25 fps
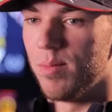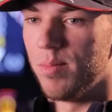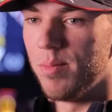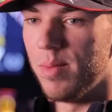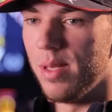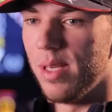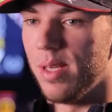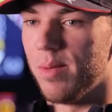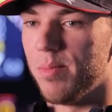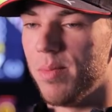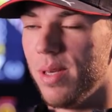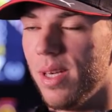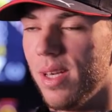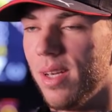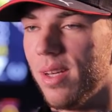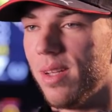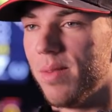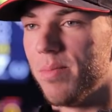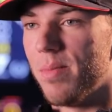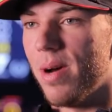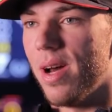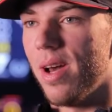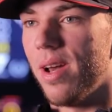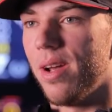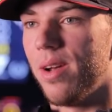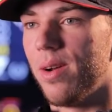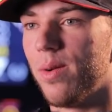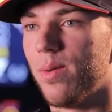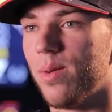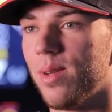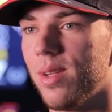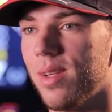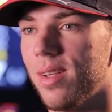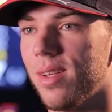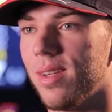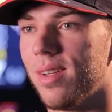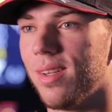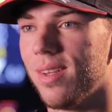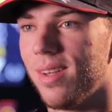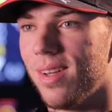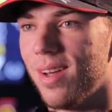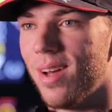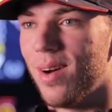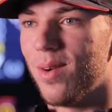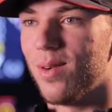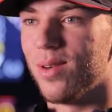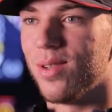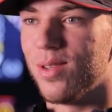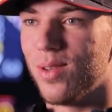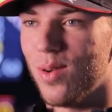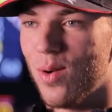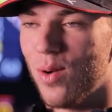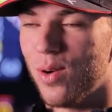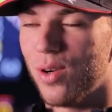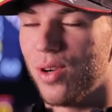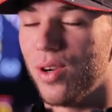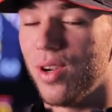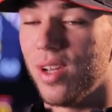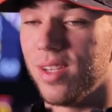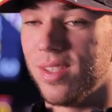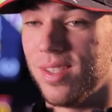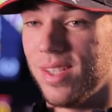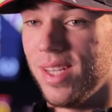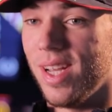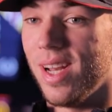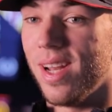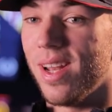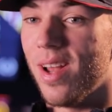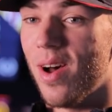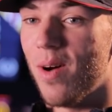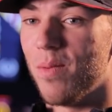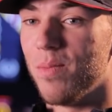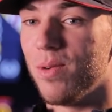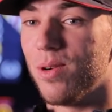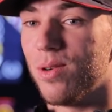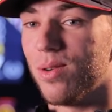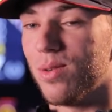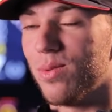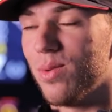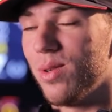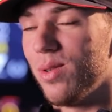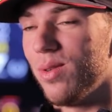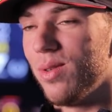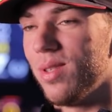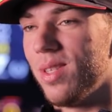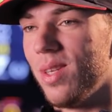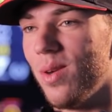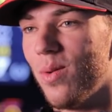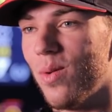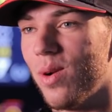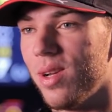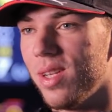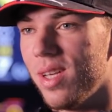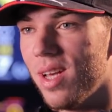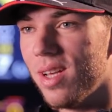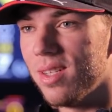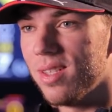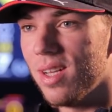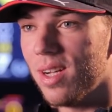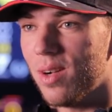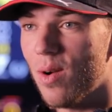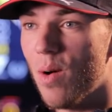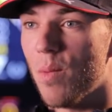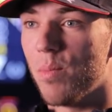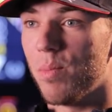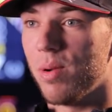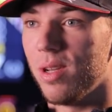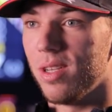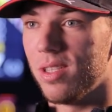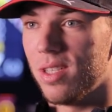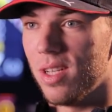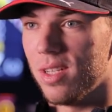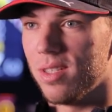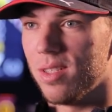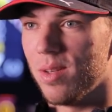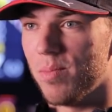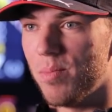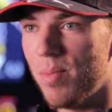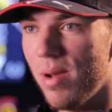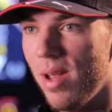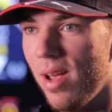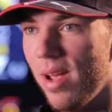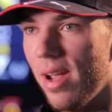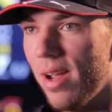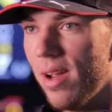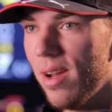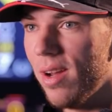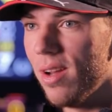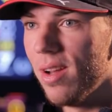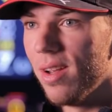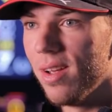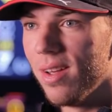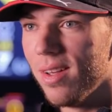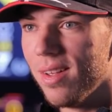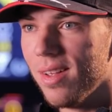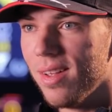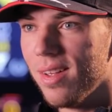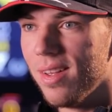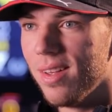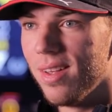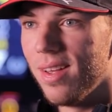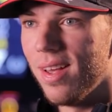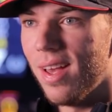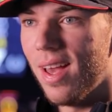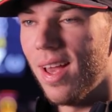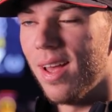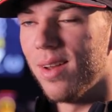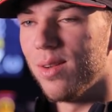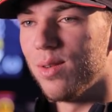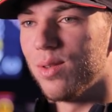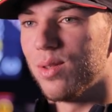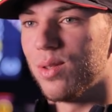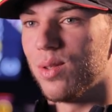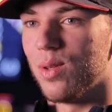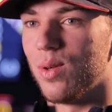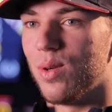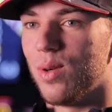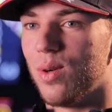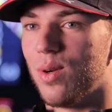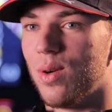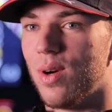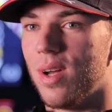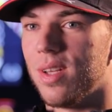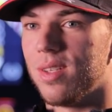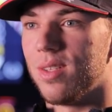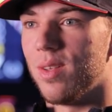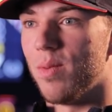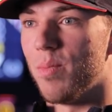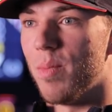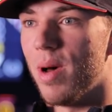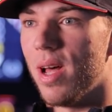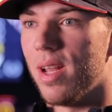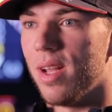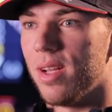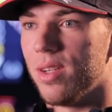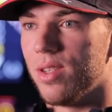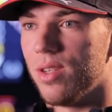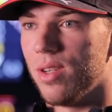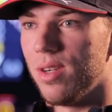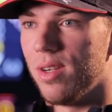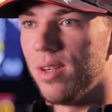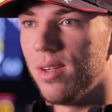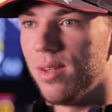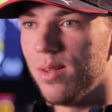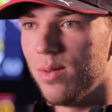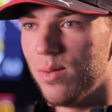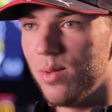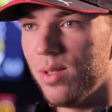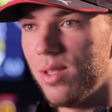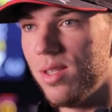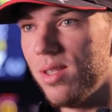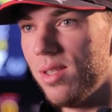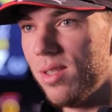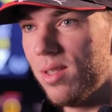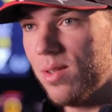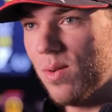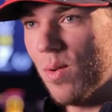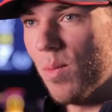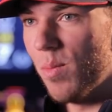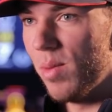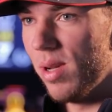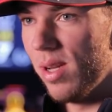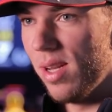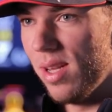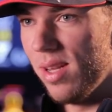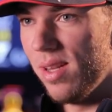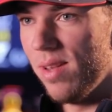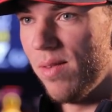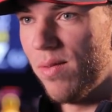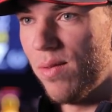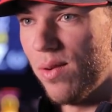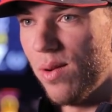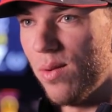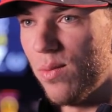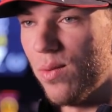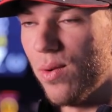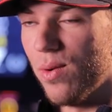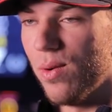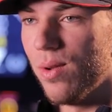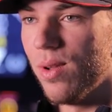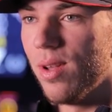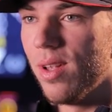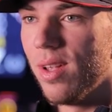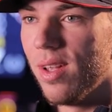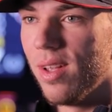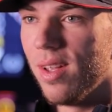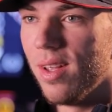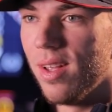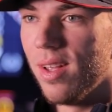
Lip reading: big admirer when I was younger, and still now, because when you see what he has accomplished as a player and also as a manager, which is a completely different role,